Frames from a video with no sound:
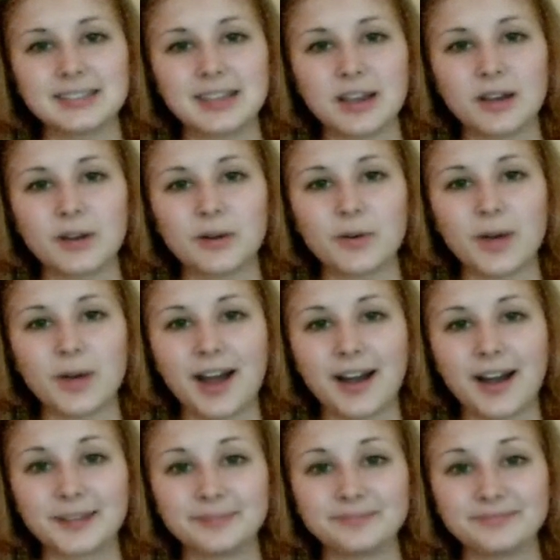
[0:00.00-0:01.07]
So
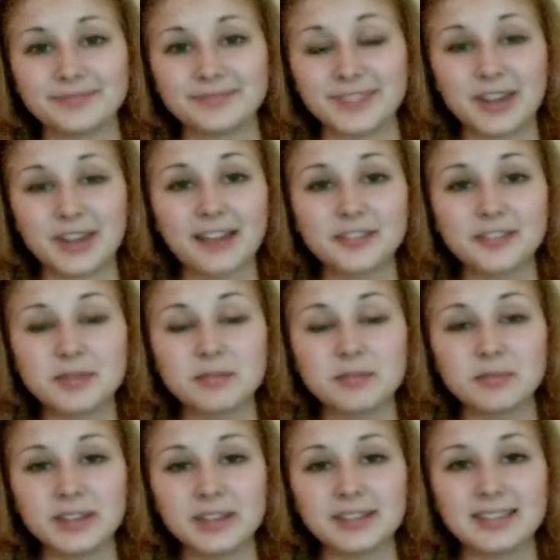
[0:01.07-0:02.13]
you have to
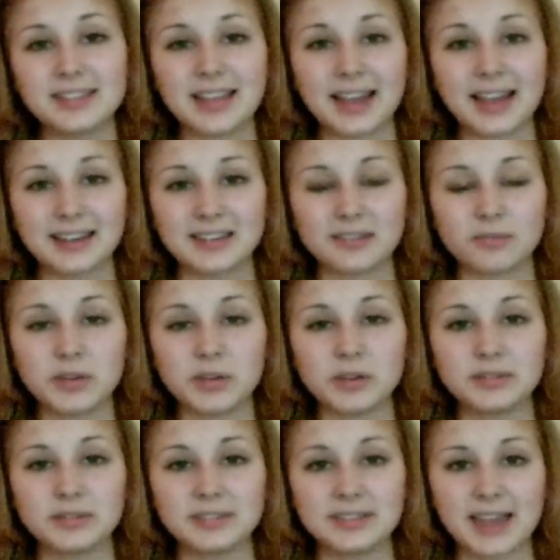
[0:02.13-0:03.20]
be really selective
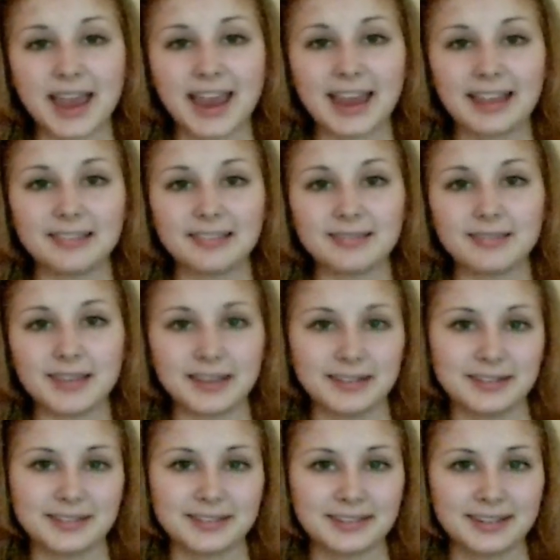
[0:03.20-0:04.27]
when you say
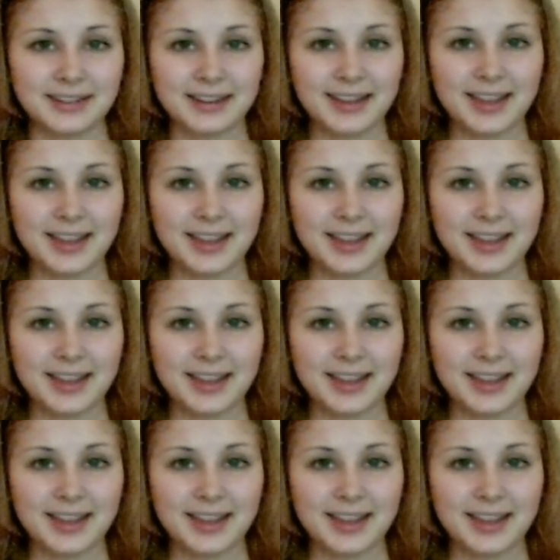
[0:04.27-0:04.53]
this.